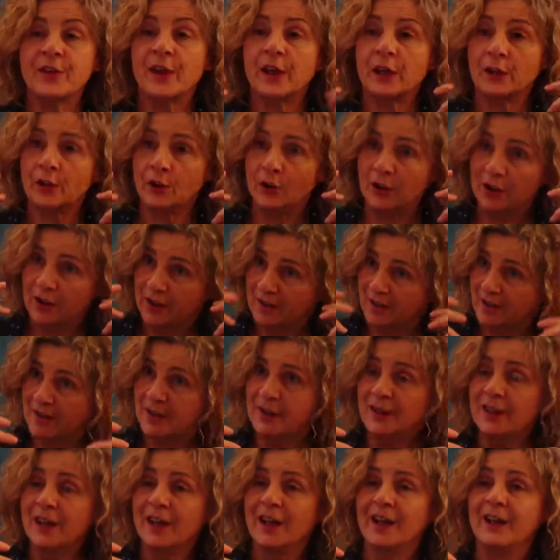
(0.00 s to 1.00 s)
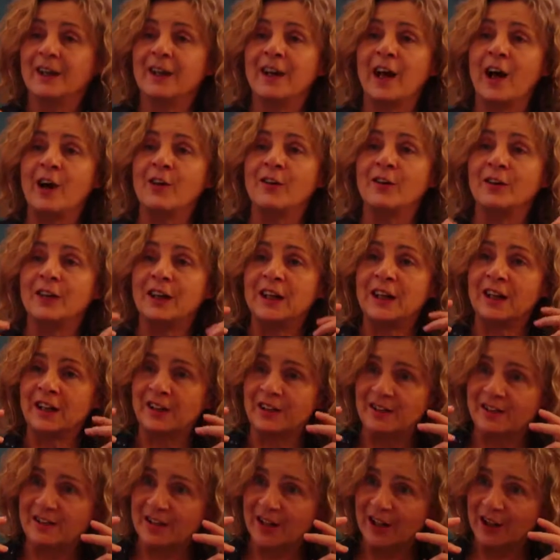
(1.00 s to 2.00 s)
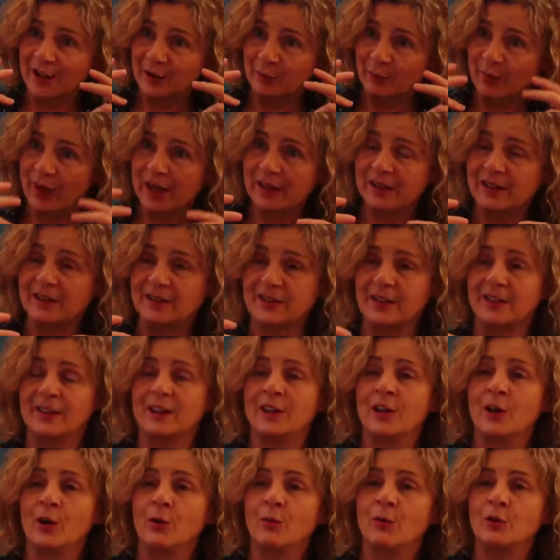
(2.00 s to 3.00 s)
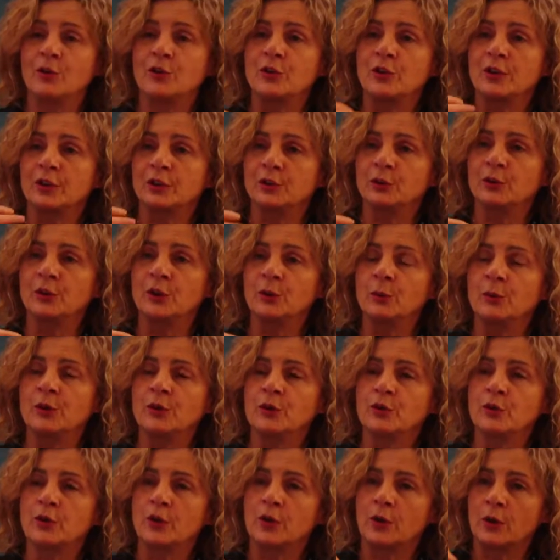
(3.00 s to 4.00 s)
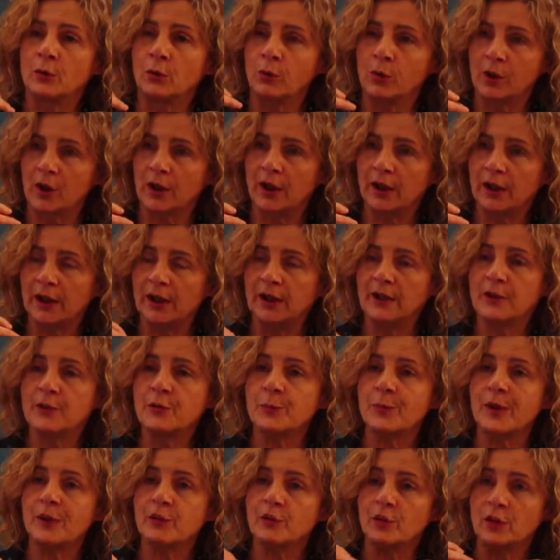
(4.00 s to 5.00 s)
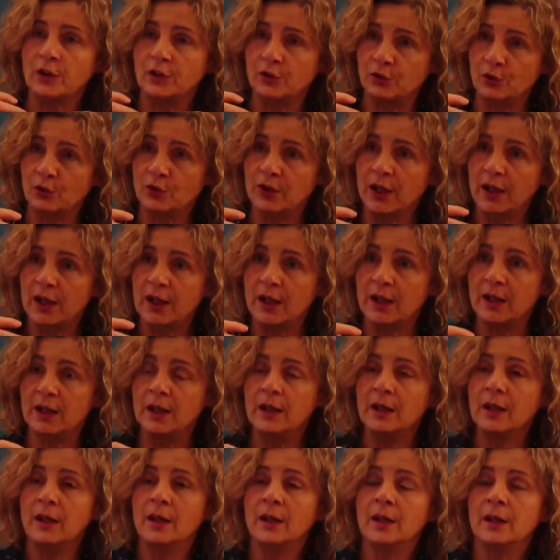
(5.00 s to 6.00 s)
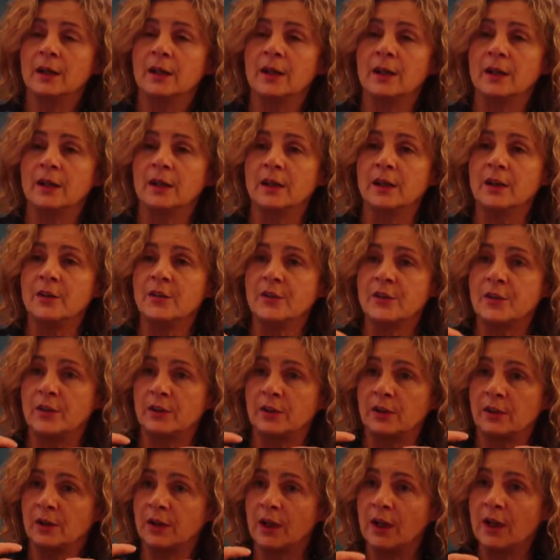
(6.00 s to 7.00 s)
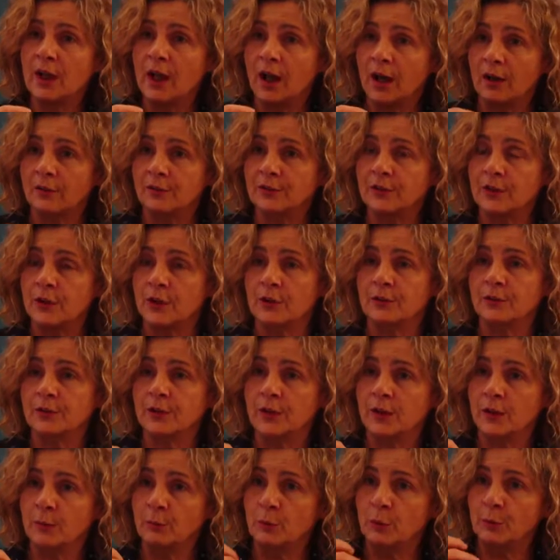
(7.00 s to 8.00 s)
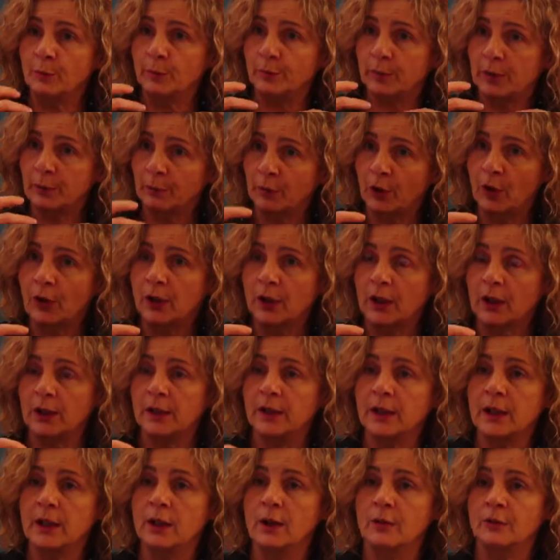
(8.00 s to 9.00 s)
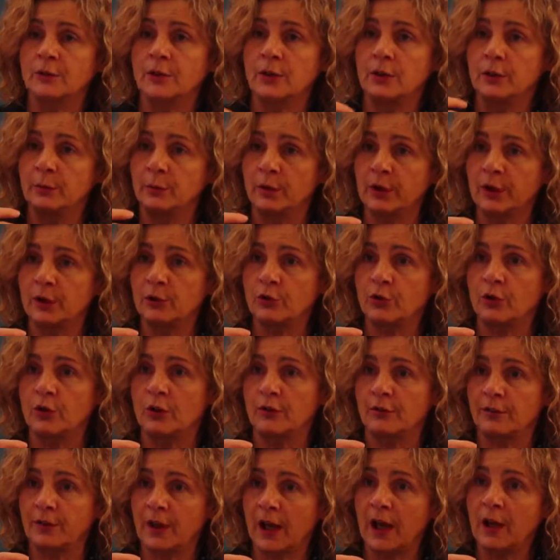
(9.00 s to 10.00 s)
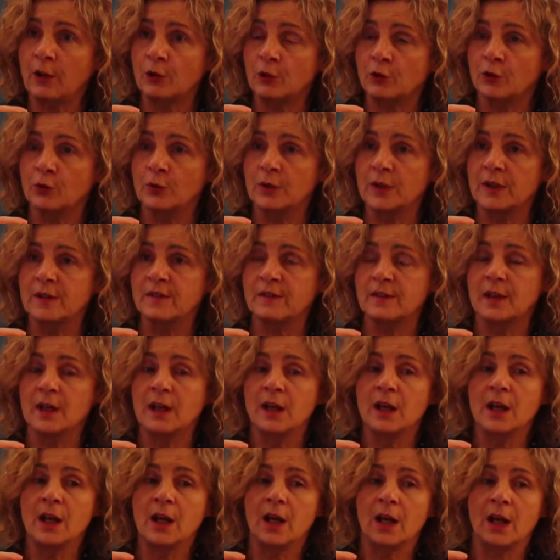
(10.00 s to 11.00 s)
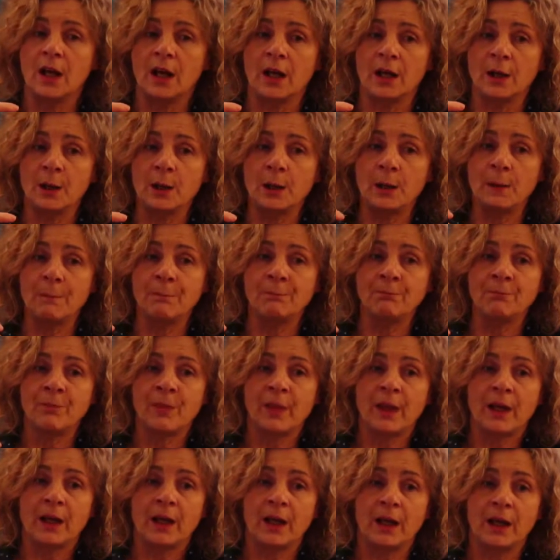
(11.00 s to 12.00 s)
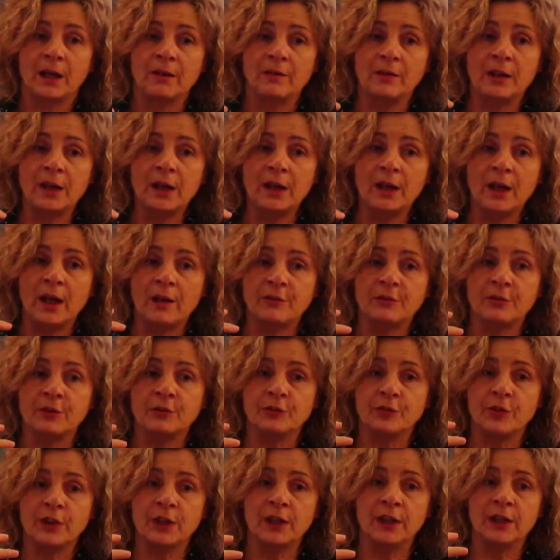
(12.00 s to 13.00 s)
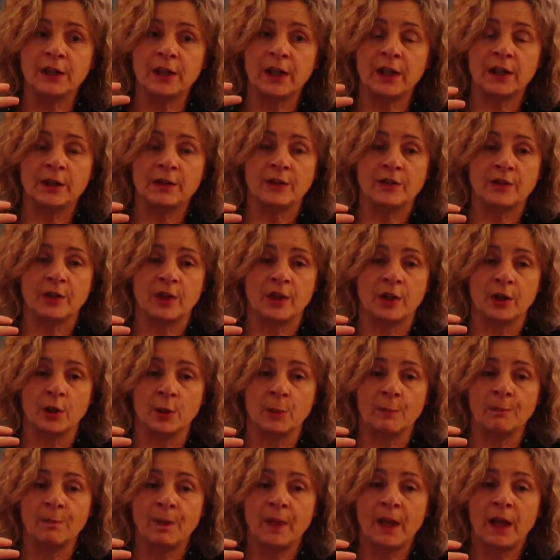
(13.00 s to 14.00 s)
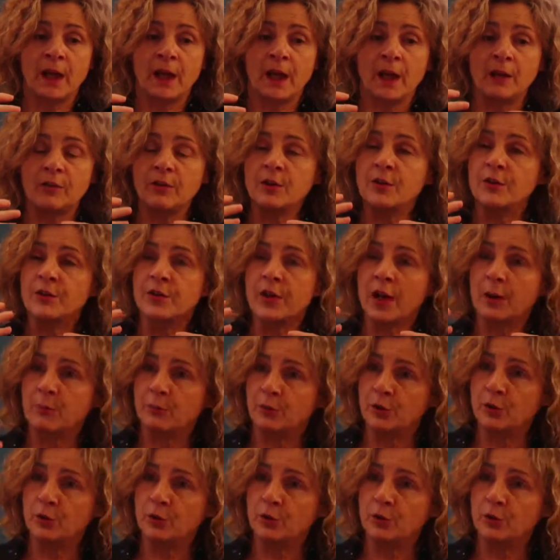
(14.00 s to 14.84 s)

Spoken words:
Thank you, Lizzie. Now I really understand better what you're doing with your work, and especially today, that is the day after of the Memorial Day of the liberation of Auschwitz. I really have the feeling that every step